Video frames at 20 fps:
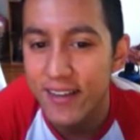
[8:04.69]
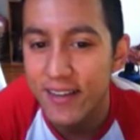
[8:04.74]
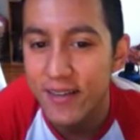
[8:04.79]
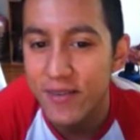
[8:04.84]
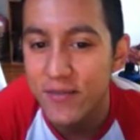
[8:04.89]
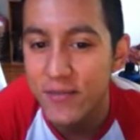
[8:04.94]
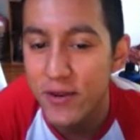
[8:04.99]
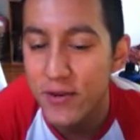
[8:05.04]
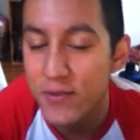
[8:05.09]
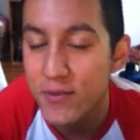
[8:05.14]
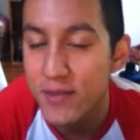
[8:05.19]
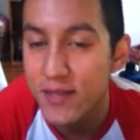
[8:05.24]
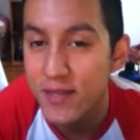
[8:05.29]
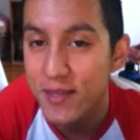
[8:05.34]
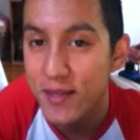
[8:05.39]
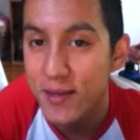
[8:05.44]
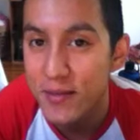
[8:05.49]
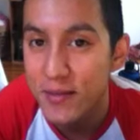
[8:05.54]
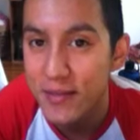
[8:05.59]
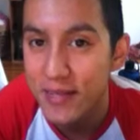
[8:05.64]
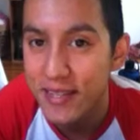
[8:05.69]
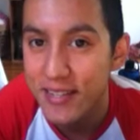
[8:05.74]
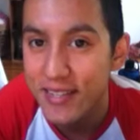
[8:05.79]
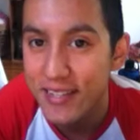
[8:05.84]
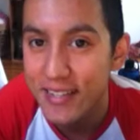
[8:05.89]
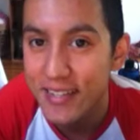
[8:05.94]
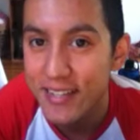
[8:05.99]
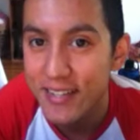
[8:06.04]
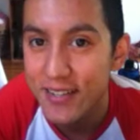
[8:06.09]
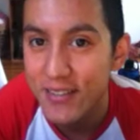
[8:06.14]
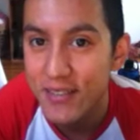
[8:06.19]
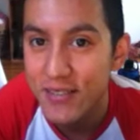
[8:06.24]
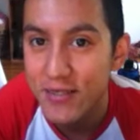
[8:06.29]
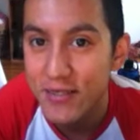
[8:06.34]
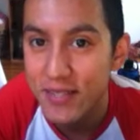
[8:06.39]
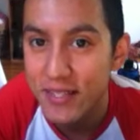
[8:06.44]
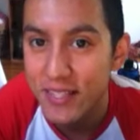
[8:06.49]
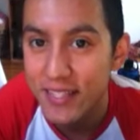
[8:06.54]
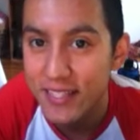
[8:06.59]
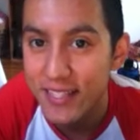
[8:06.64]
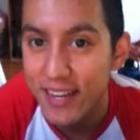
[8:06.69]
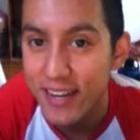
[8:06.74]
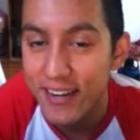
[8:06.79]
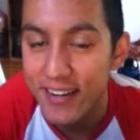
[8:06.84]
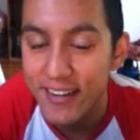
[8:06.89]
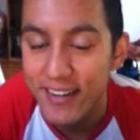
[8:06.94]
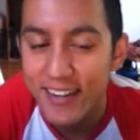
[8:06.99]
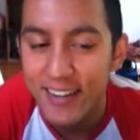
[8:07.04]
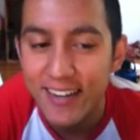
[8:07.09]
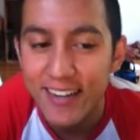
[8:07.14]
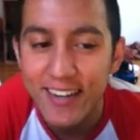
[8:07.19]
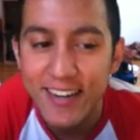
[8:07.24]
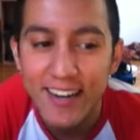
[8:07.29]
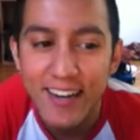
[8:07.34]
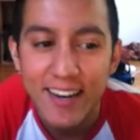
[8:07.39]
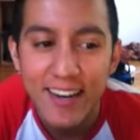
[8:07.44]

it felt really lonely and it was really scary.